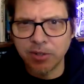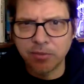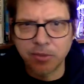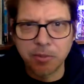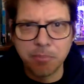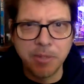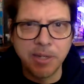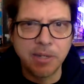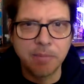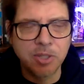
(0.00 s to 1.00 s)
for a
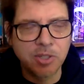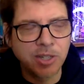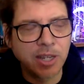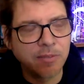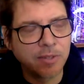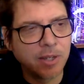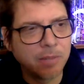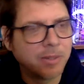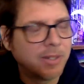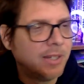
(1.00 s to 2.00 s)
minute, but she gave it
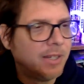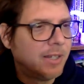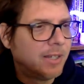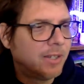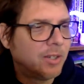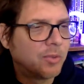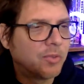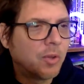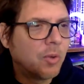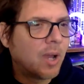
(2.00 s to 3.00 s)
up. You know,
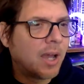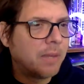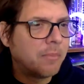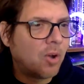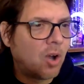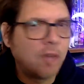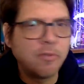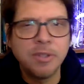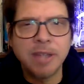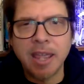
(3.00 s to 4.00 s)
so I'm
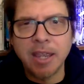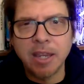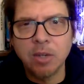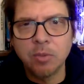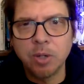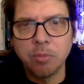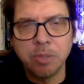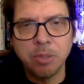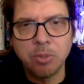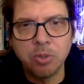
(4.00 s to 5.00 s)
often hanging around
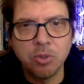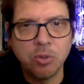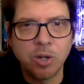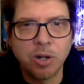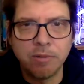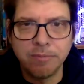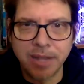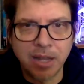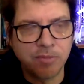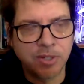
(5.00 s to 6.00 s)
people who are
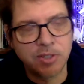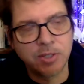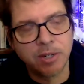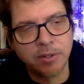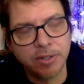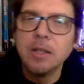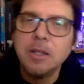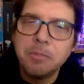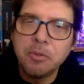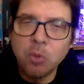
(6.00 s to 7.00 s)
not
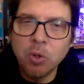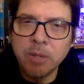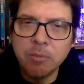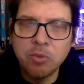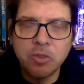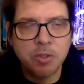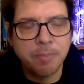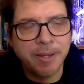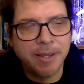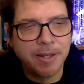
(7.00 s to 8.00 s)
vegetarians. Before I moved to
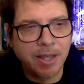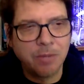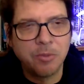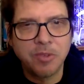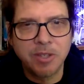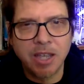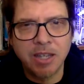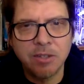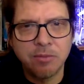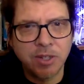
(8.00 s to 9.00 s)
Japan, I was the
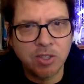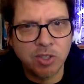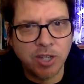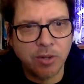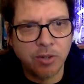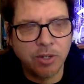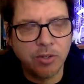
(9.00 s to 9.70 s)
kind of vegetarian